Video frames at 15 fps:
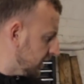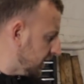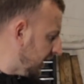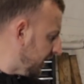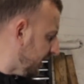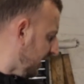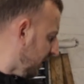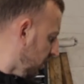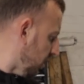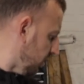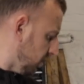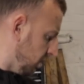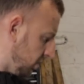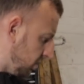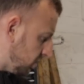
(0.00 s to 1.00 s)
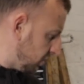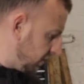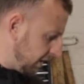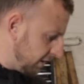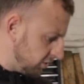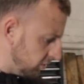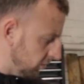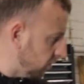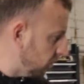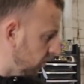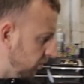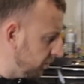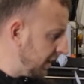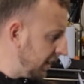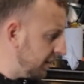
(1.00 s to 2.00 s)
get that on, so that'll sort
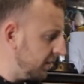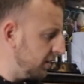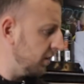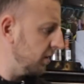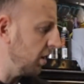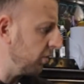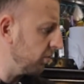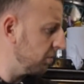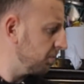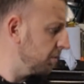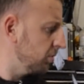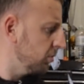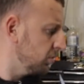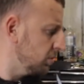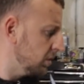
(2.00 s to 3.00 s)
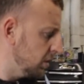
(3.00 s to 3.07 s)
all that horrible.